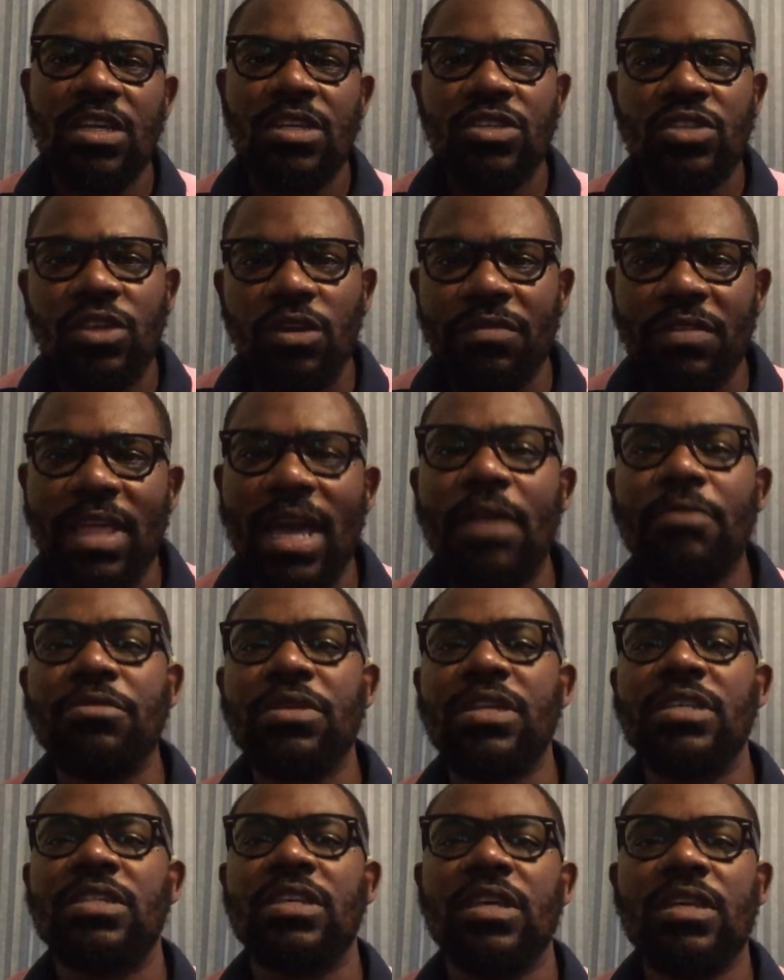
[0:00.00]
So for that
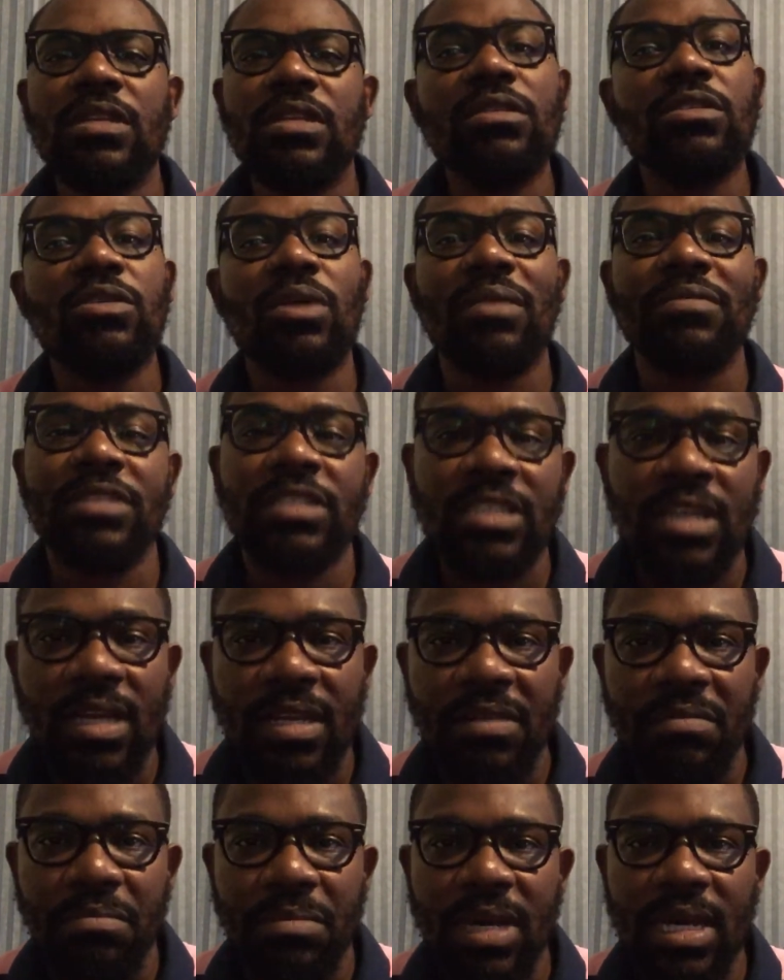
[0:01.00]
reason, you have a
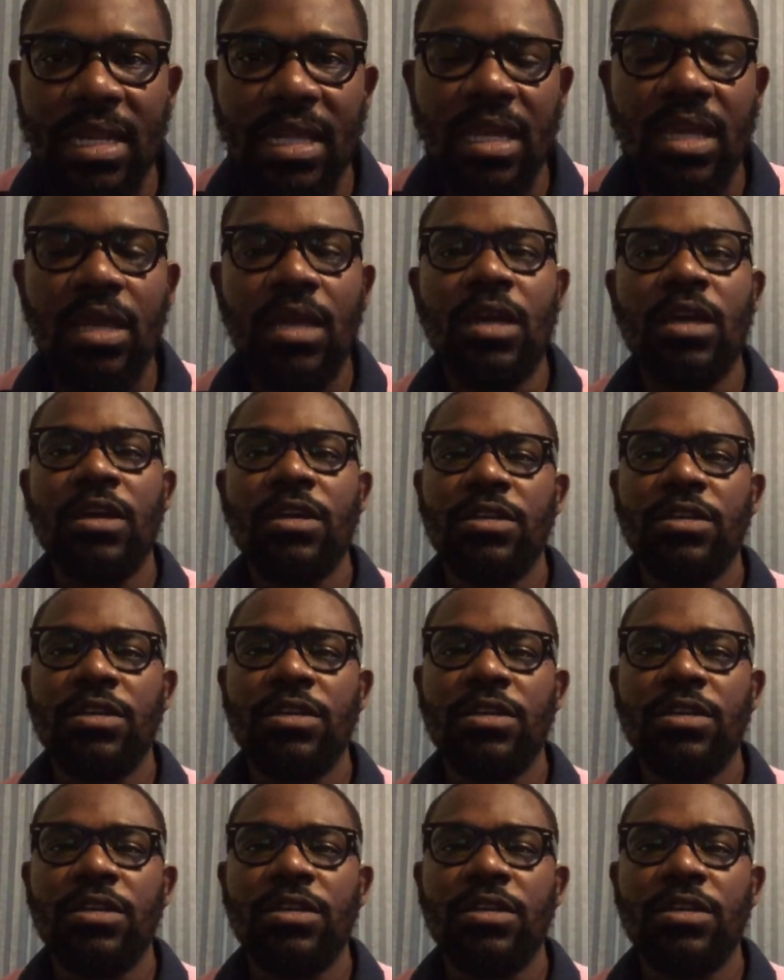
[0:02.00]
ton of money.